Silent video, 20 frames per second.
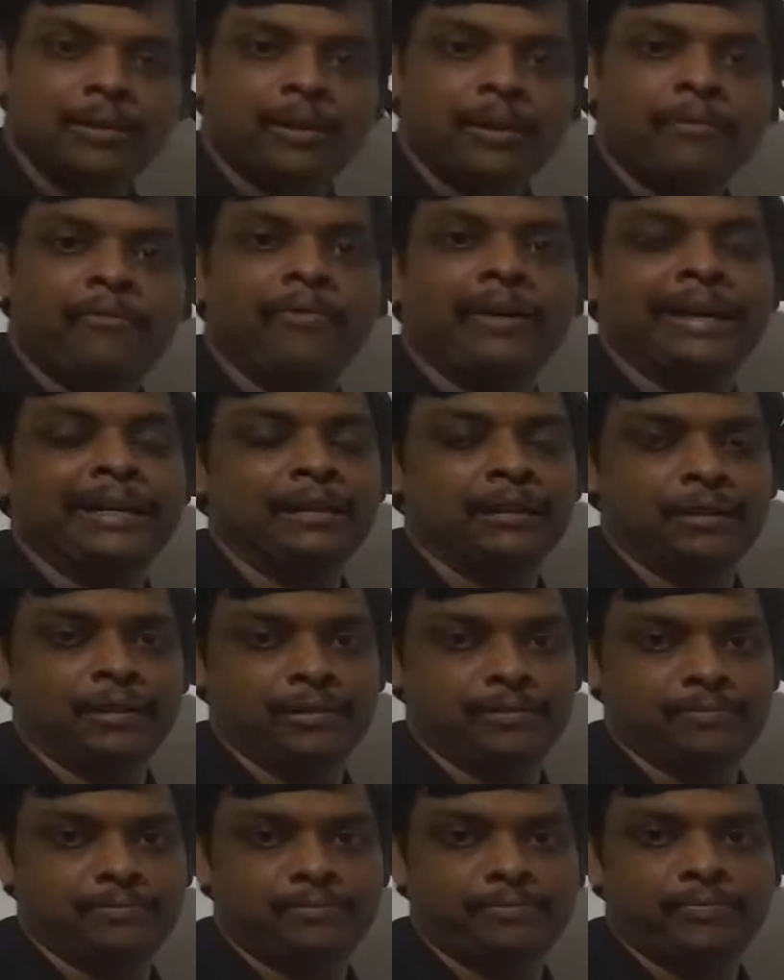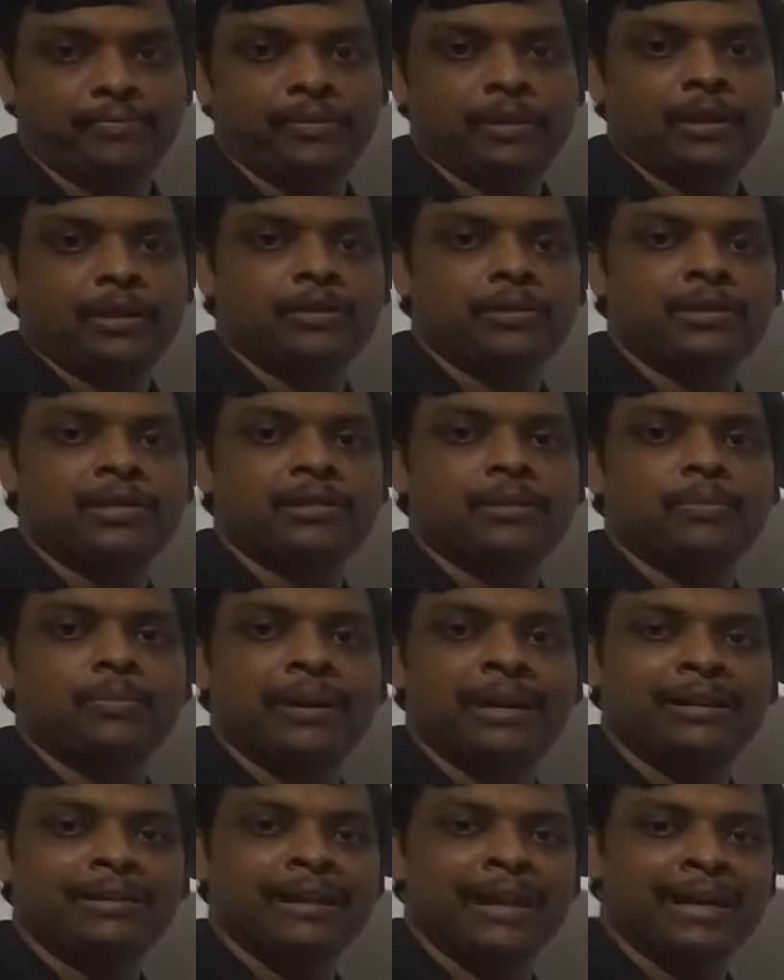final. Just
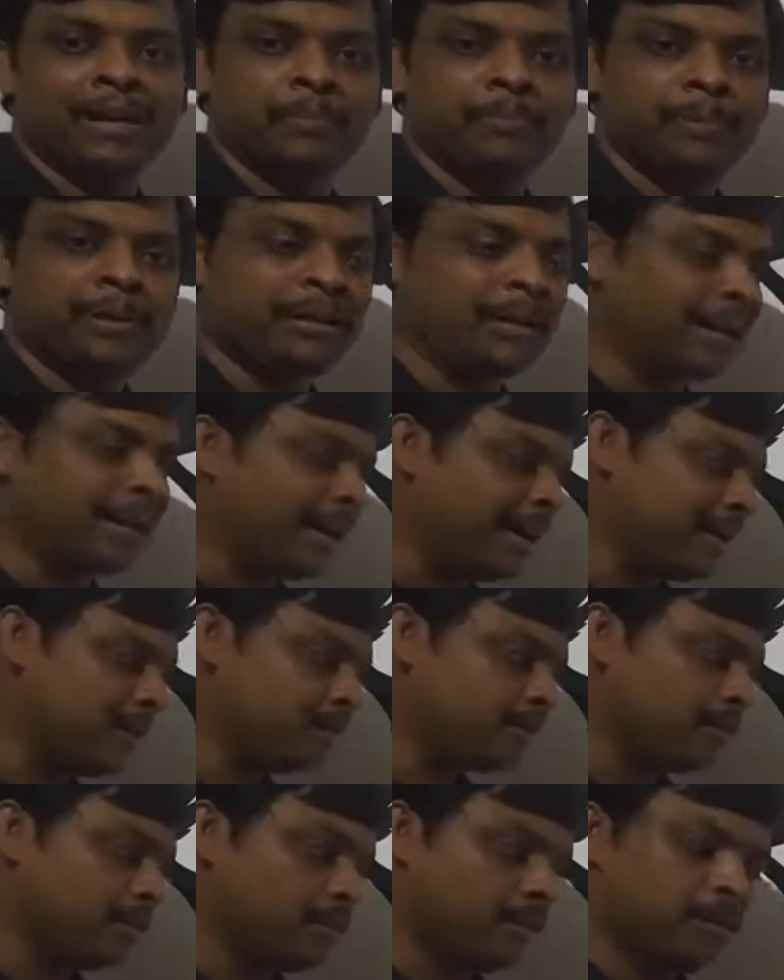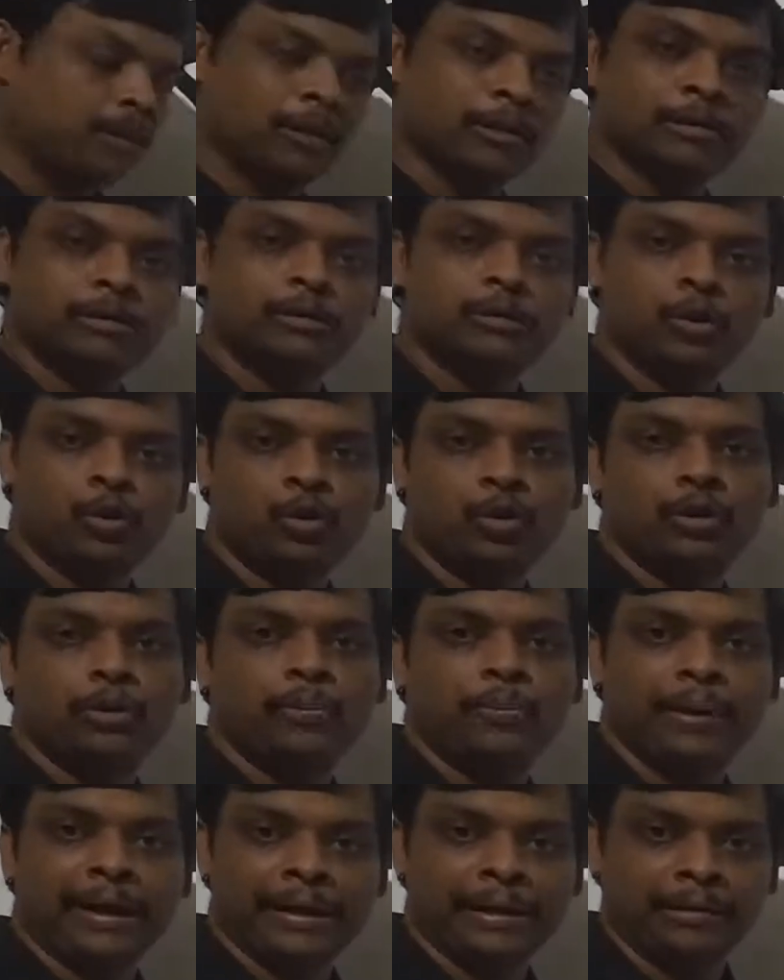make that B as also
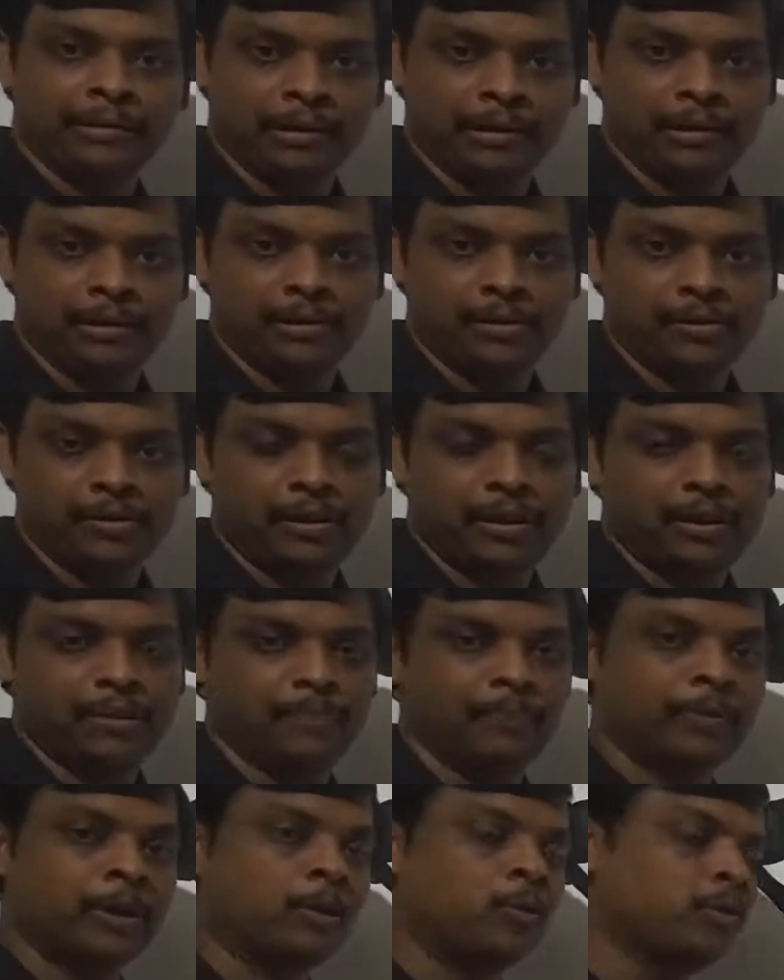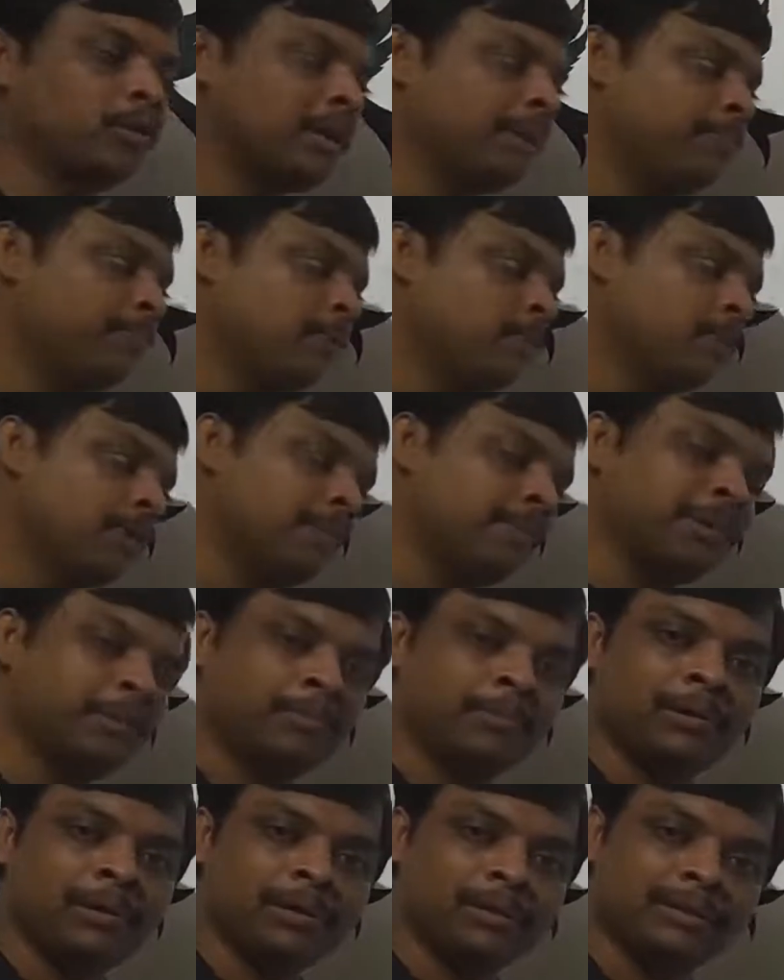final. Okay, now if you
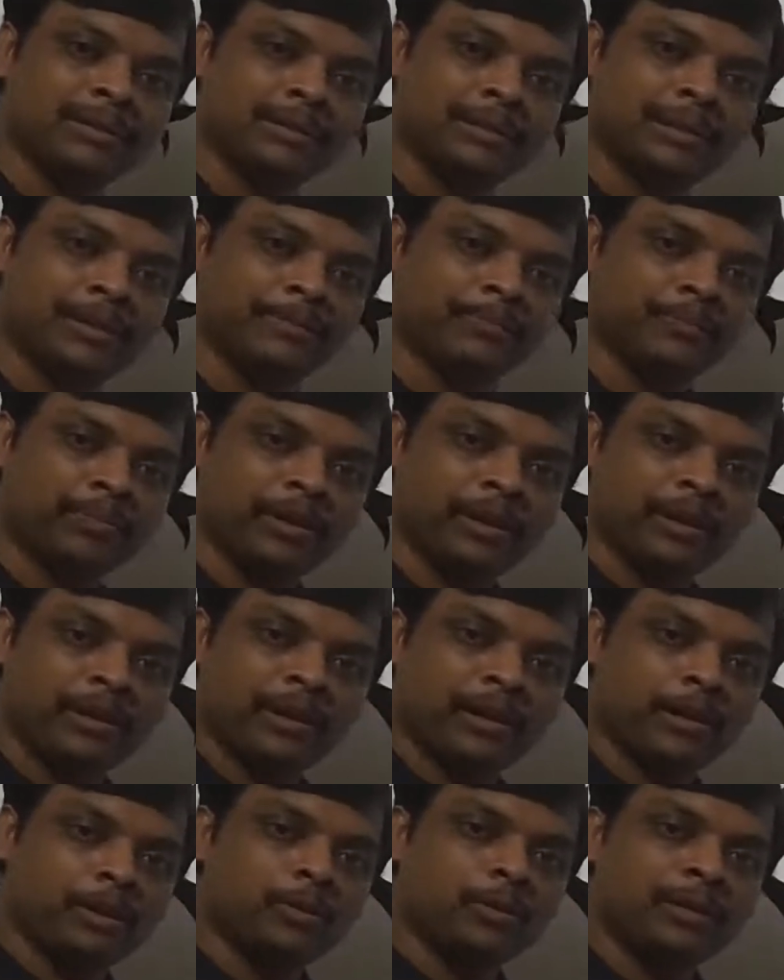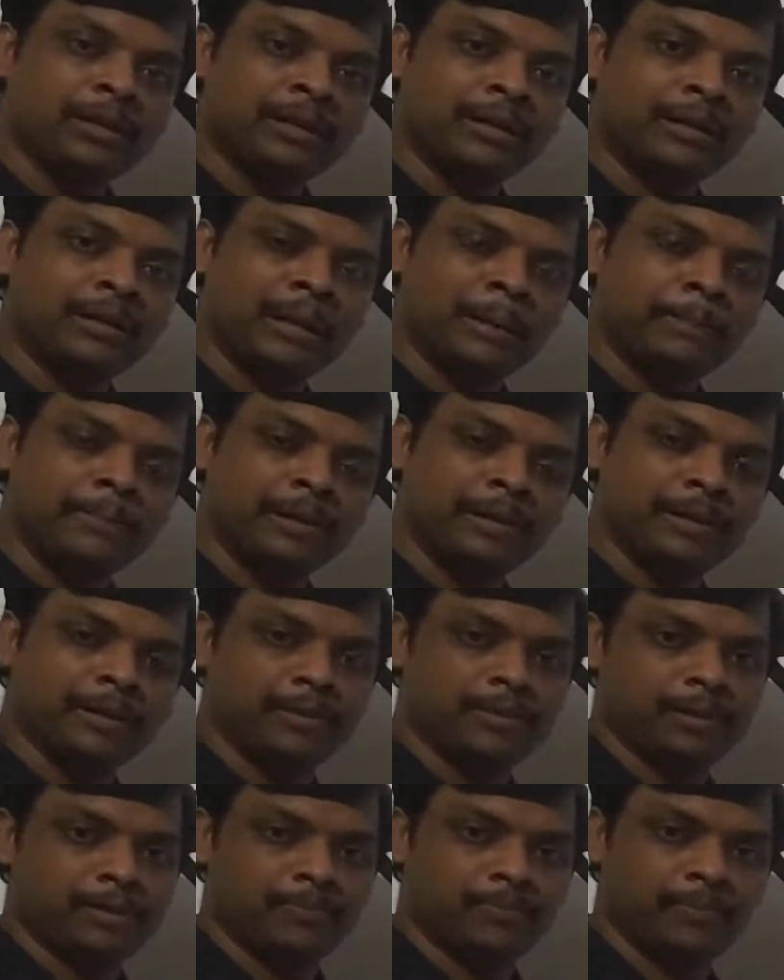remember, see, during
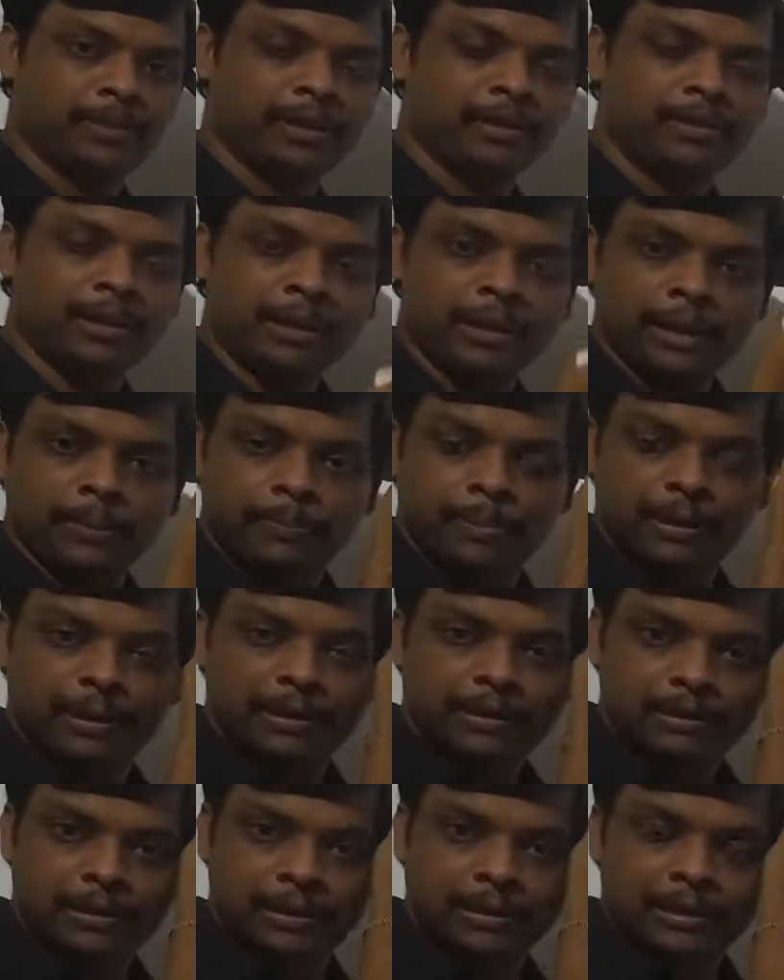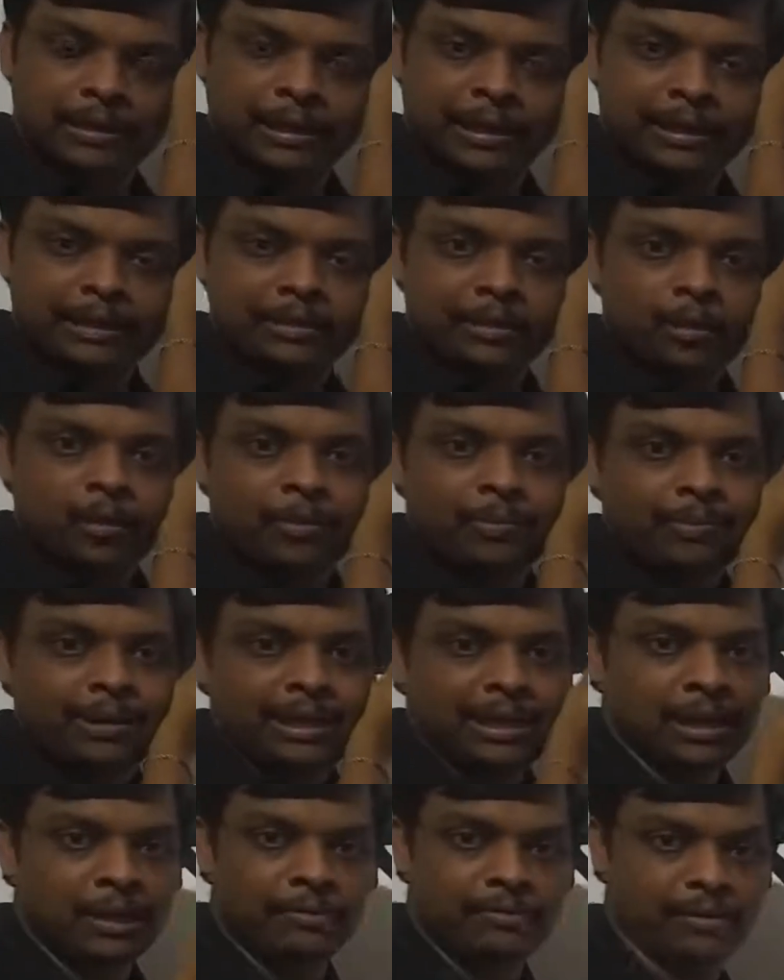definition, in the definition lecture of
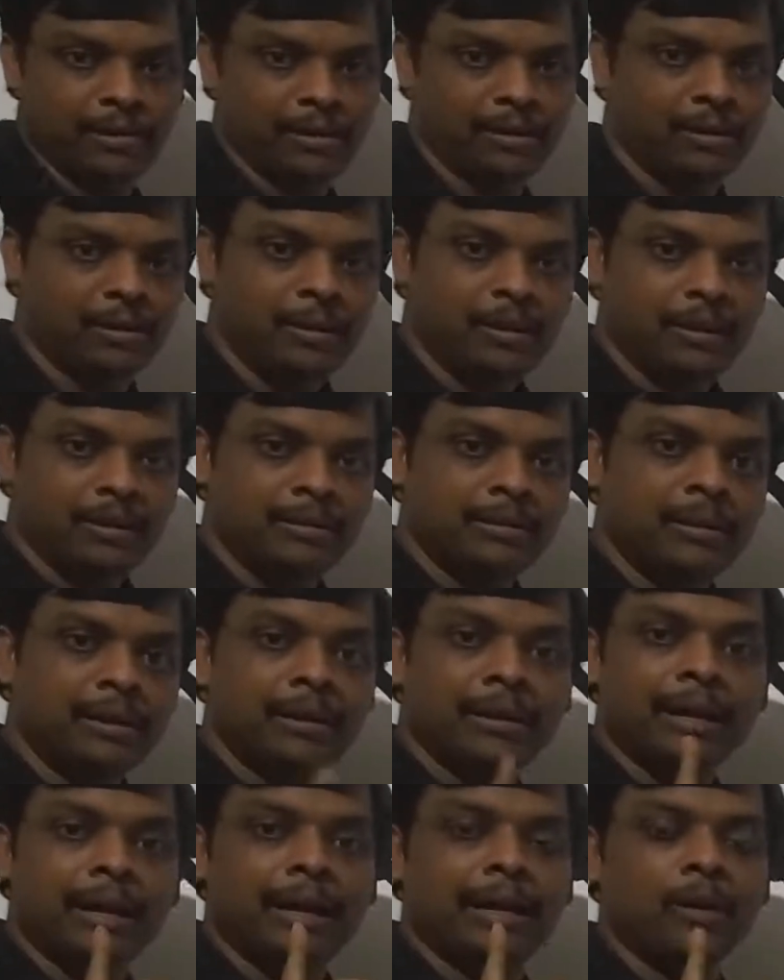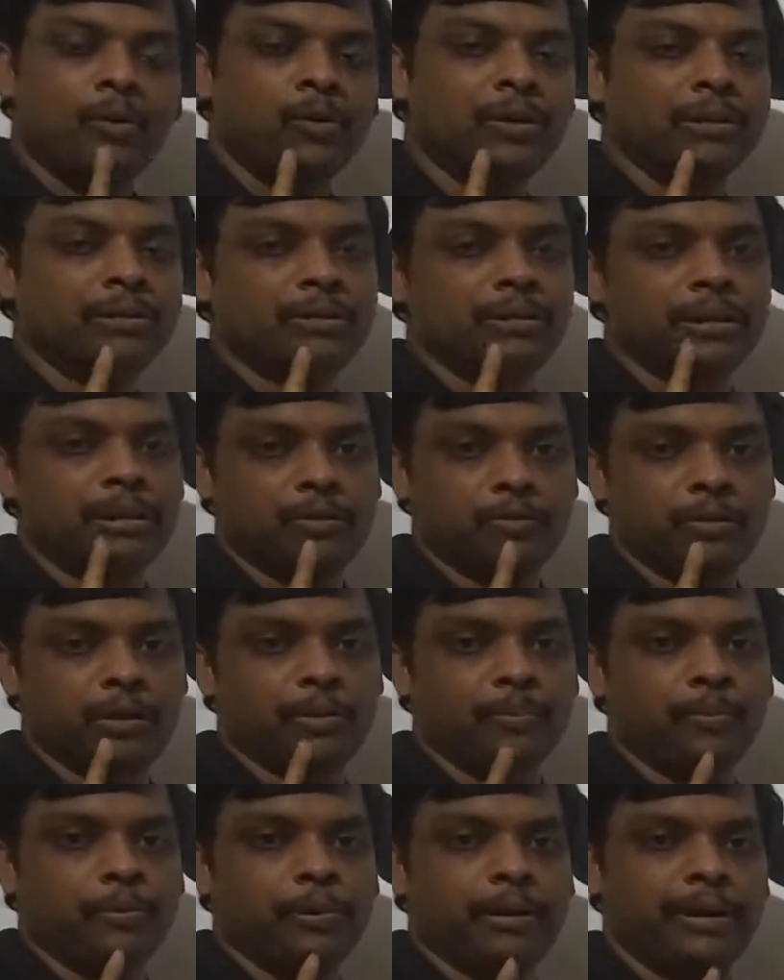DFA, there I have discussed
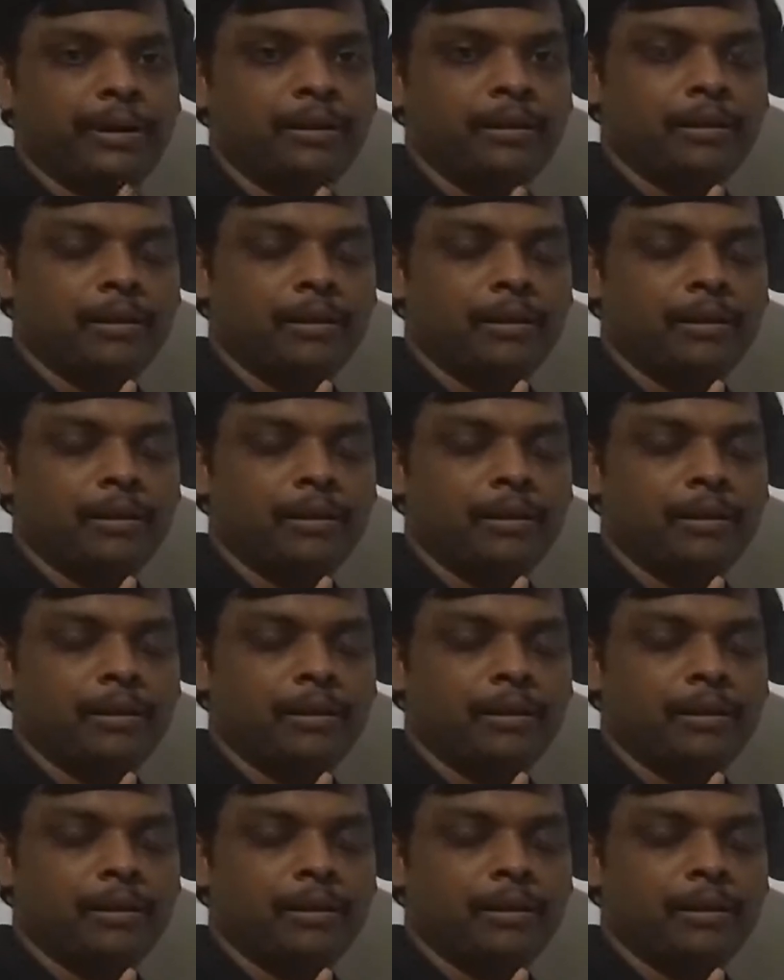one point,